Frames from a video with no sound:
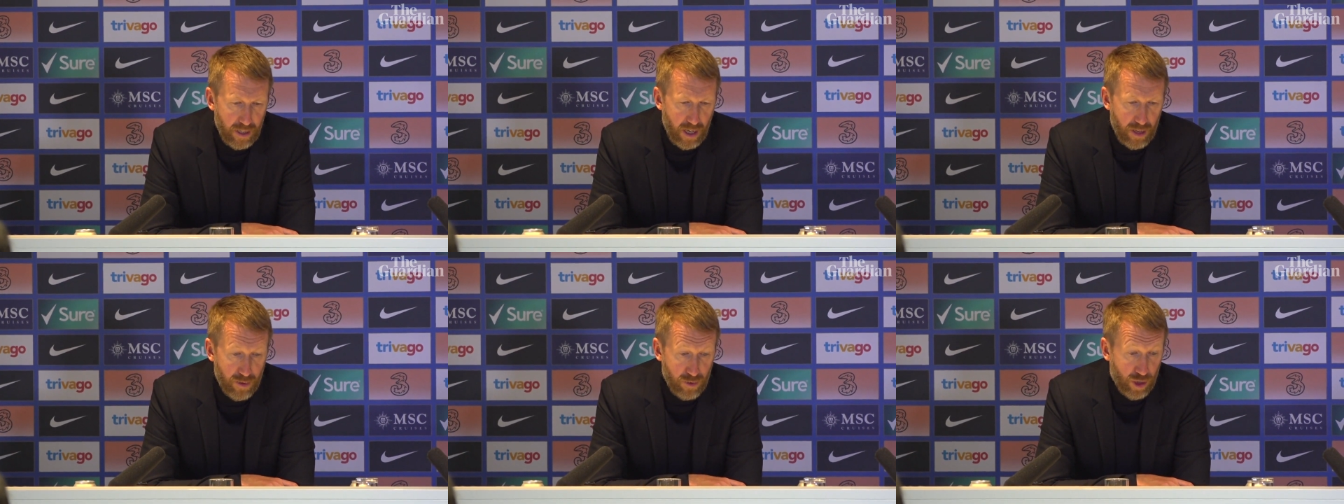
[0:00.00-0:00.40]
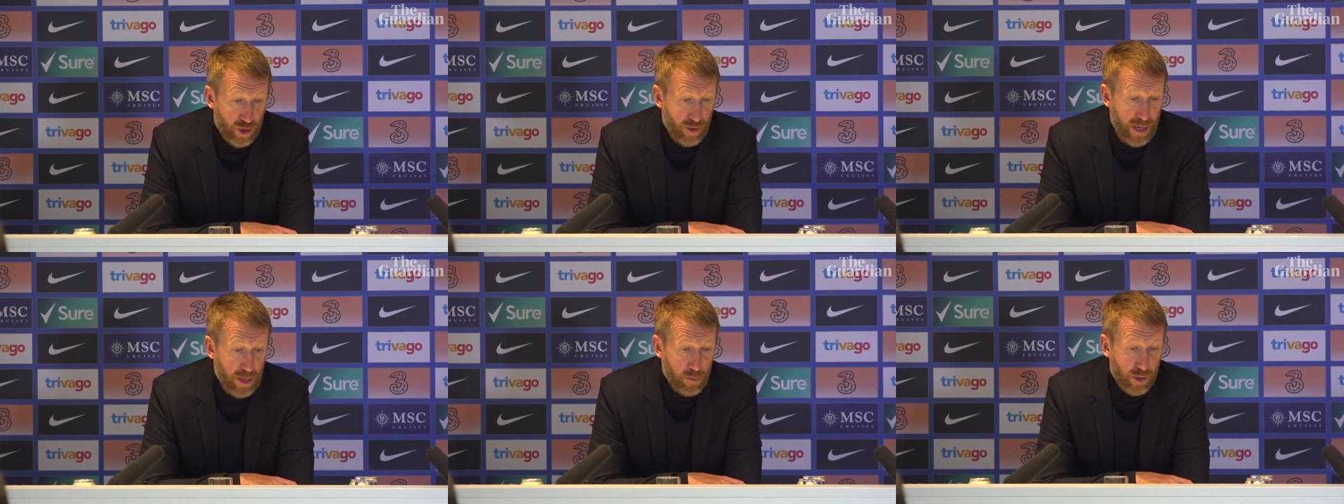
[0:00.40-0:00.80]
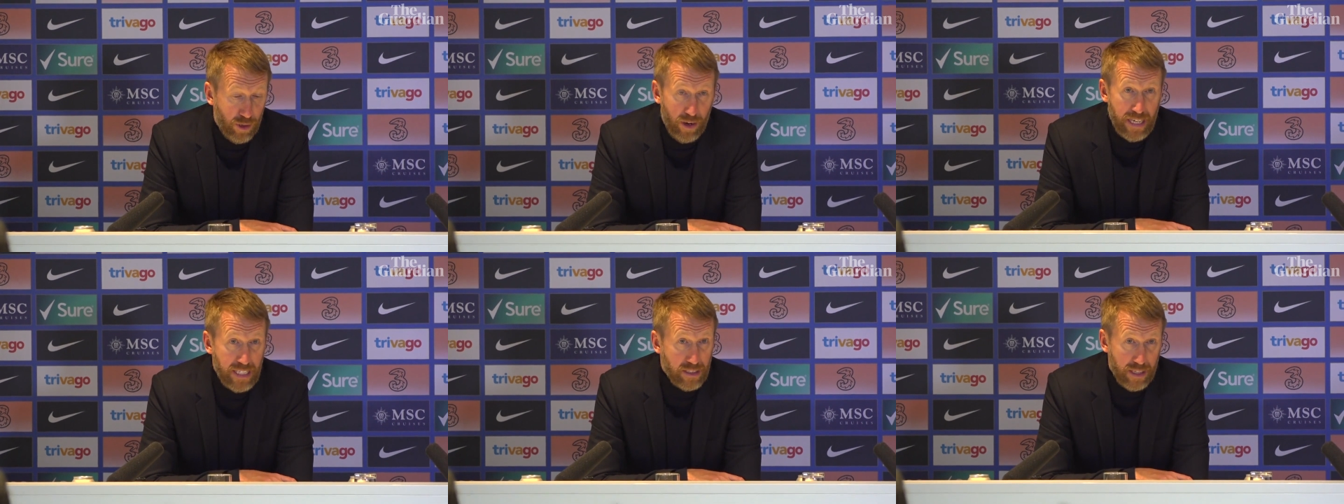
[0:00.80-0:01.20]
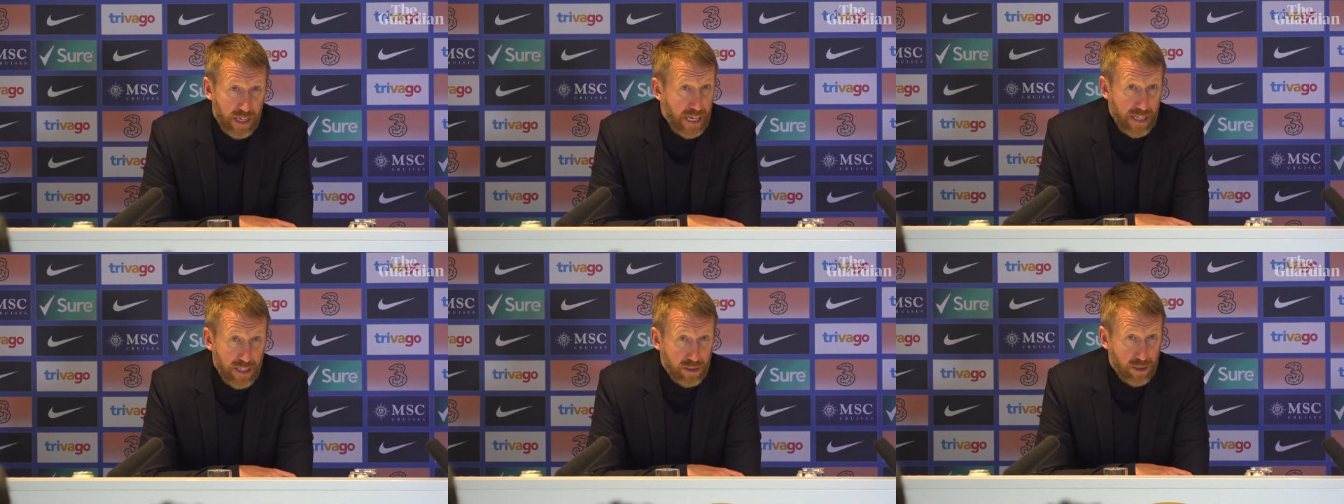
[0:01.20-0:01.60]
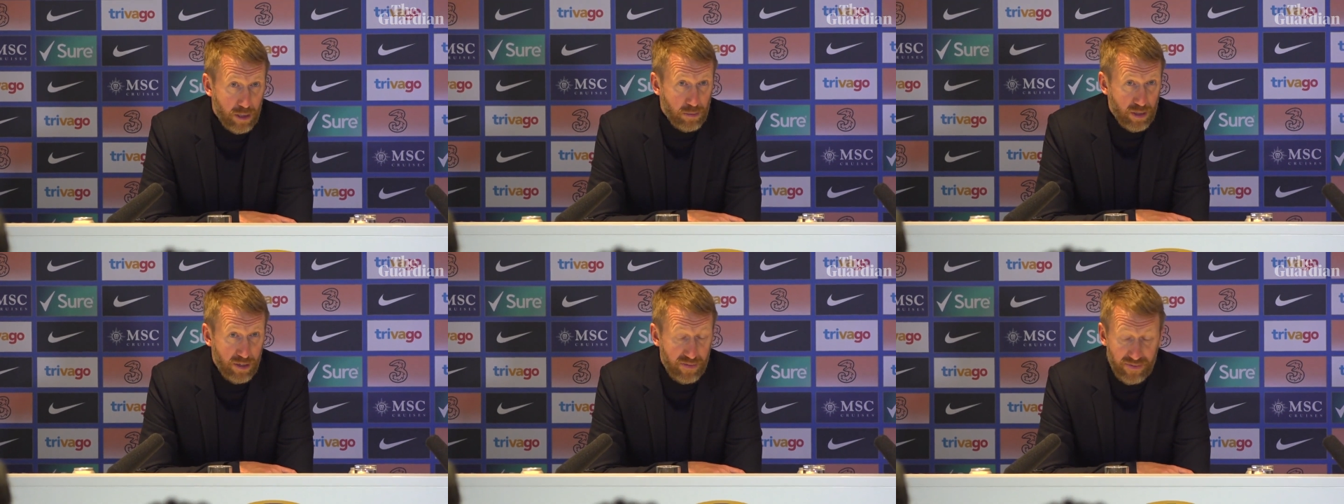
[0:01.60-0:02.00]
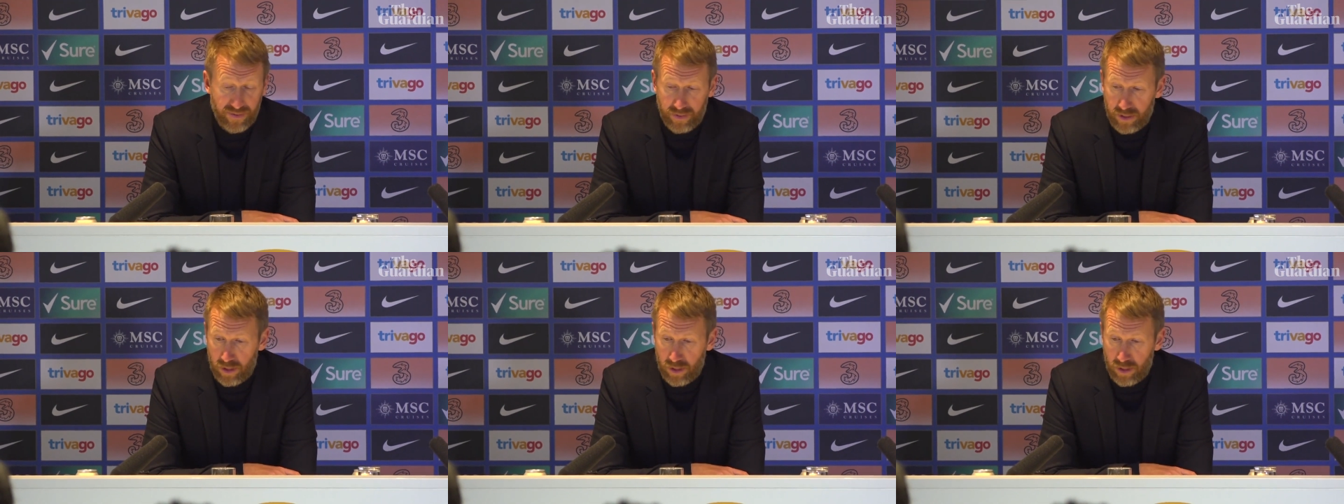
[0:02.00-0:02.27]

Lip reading: thought the crowd were great today in terms of